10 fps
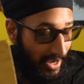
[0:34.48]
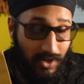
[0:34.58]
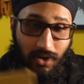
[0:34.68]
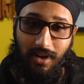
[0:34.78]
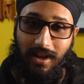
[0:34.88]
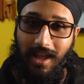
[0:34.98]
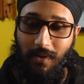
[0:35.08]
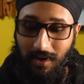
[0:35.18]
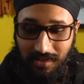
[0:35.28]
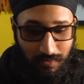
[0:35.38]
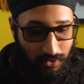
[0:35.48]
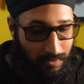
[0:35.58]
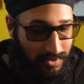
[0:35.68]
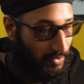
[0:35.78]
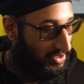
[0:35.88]
I got one of the
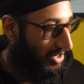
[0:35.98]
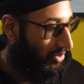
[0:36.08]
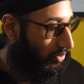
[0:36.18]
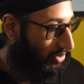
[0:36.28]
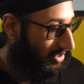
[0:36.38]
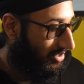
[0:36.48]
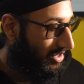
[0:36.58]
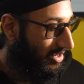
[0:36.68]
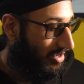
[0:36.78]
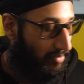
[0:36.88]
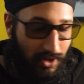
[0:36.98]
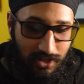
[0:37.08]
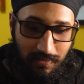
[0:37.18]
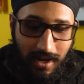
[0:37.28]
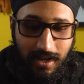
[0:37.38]
props which I ordered
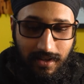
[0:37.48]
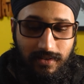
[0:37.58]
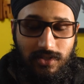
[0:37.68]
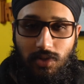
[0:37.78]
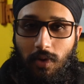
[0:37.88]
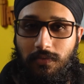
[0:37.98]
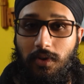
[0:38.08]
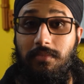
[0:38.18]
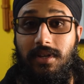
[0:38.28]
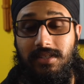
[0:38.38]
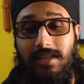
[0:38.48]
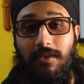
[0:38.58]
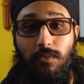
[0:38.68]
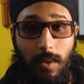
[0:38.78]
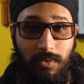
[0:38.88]
because my short film does
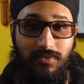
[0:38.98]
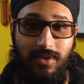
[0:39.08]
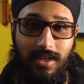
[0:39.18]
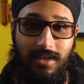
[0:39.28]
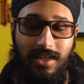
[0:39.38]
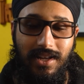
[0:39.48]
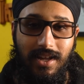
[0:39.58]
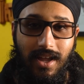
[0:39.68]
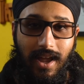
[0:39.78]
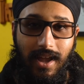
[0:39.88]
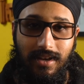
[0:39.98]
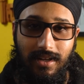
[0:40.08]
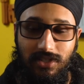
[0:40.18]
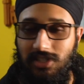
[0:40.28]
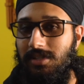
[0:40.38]
have weaponry in it. And
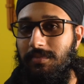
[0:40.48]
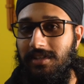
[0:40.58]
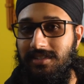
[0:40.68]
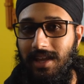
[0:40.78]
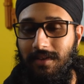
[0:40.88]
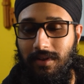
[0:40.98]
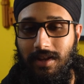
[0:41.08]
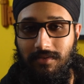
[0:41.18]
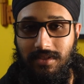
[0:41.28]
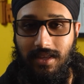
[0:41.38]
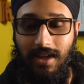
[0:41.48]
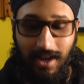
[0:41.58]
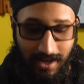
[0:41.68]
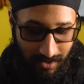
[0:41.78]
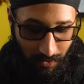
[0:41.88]
just to be safe and everything,
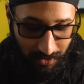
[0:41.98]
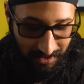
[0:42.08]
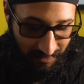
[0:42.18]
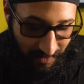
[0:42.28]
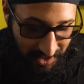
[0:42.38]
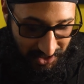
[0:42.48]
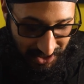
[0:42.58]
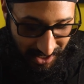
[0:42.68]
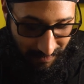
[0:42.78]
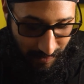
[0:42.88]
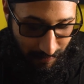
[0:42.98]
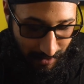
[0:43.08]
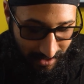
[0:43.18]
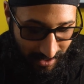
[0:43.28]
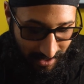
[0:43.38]
I ordered a very cheap,
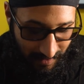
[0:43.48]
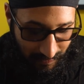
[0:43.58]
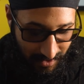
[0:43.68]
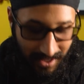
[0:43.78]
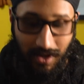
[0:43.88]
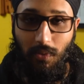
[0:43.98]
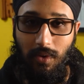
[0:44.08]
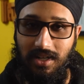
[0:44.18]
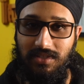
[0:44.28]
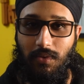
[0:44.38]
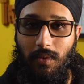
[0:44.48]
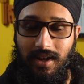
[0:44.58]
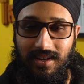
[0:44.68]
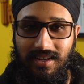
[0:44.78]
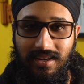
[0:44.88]
but it works for
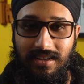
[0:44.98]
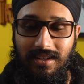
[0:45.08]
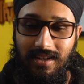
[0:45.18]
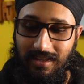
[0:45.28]
what I need.